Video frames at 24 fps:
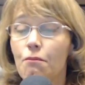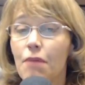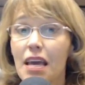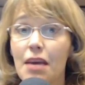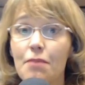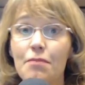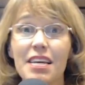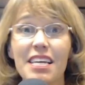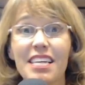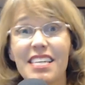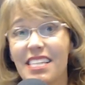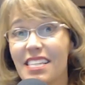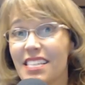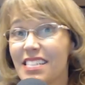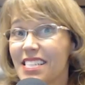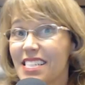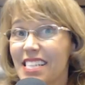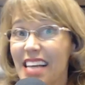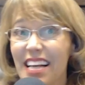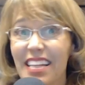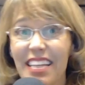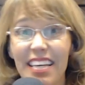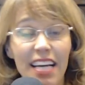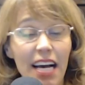Maybe
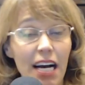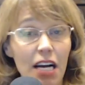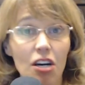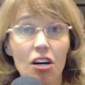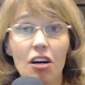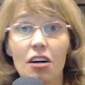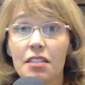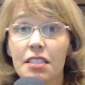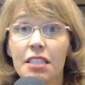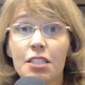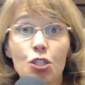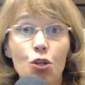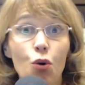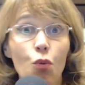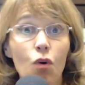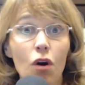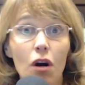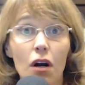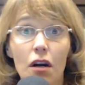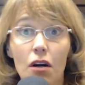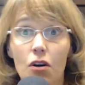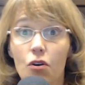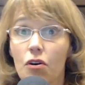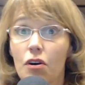Sally got called into
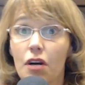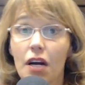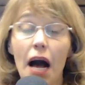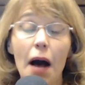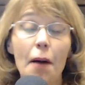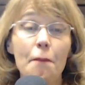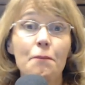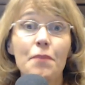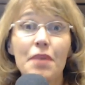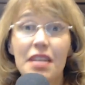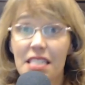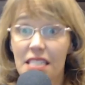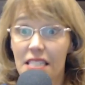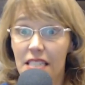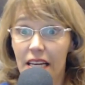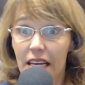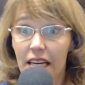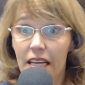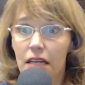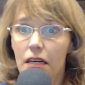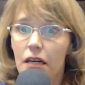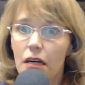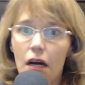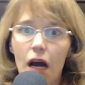work or got
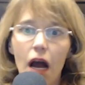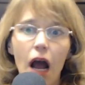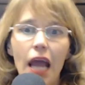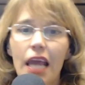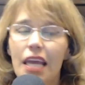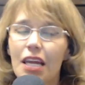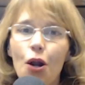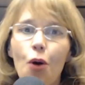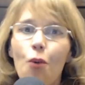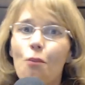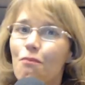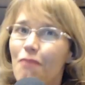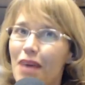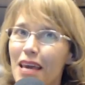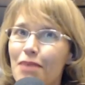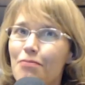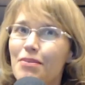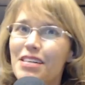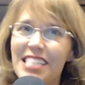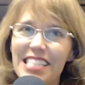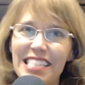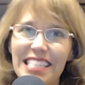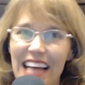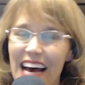busy. You know,
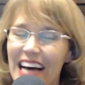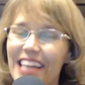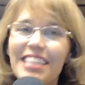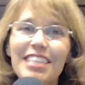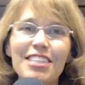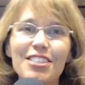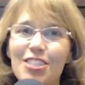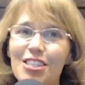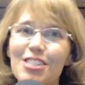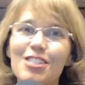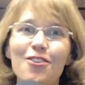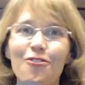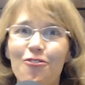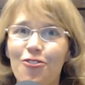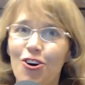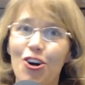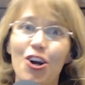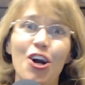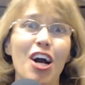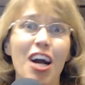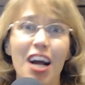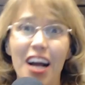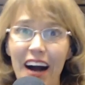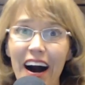maybe Sally just
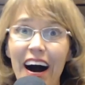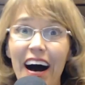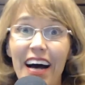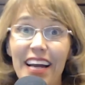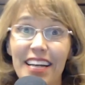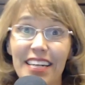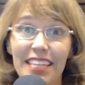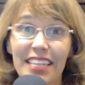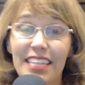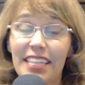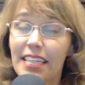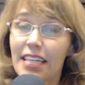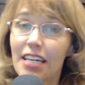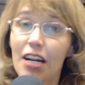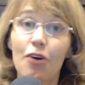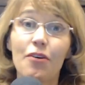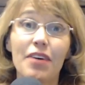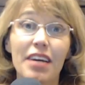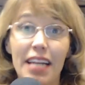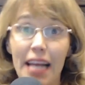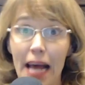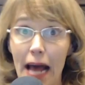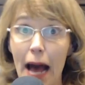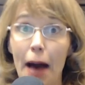forgot. You
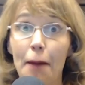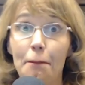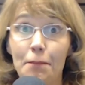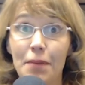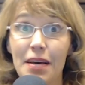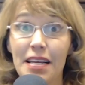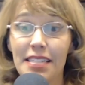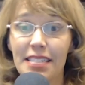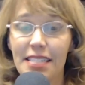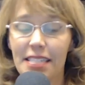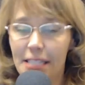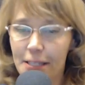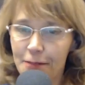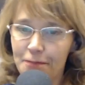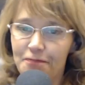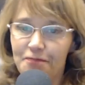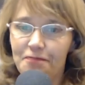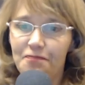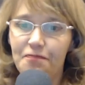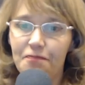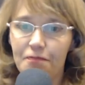know, it happens.